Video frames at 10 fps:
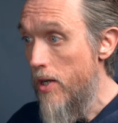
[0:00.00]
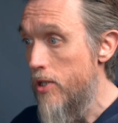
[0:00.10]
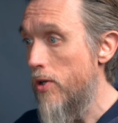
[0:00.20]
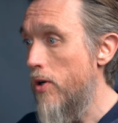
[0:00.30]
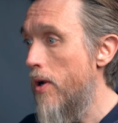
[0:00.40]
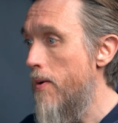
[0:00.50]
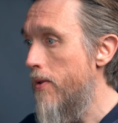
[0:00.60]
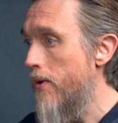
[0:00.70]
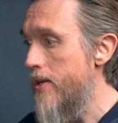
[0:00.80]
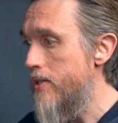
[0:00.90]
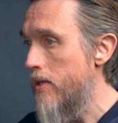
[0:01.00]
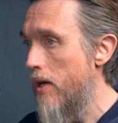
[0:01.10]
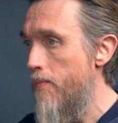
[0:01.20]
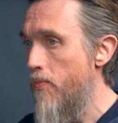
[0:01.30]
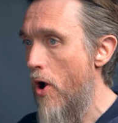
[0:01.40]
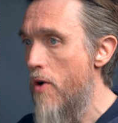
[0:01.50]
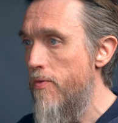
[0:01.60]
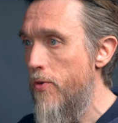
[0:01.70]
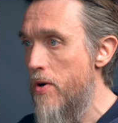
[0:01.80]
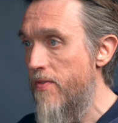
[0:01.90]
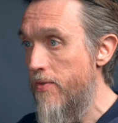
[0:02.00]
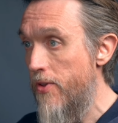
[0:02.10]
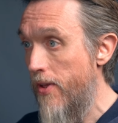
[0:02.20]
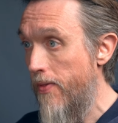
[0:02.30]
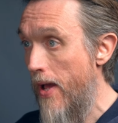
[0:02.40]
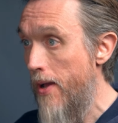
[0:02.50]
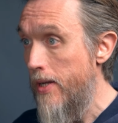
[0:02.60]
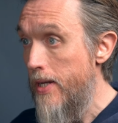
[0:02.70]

So I've got a nice overview of everything there.